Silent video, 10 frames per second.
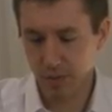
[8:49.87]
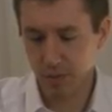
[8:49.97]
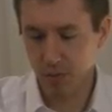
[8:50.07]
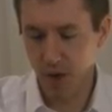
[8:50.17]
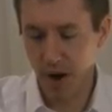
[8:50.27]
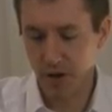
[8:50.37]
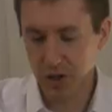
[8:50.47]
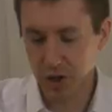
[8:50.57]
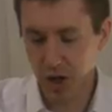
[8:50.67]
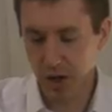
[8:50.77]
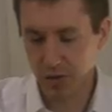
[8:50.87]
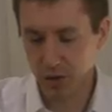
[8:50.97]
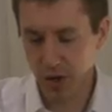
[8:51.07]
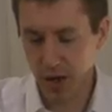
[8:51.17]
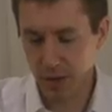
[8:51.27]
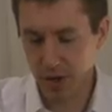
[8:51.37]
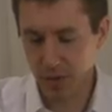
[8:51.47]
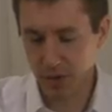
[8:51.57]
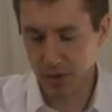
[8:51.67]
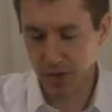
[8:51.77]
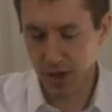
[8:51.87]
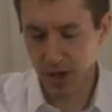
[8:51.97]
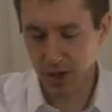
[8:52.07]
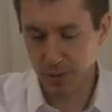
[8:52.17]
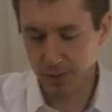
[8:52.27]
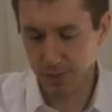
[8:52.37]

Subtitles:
brownish olive drab, I would say.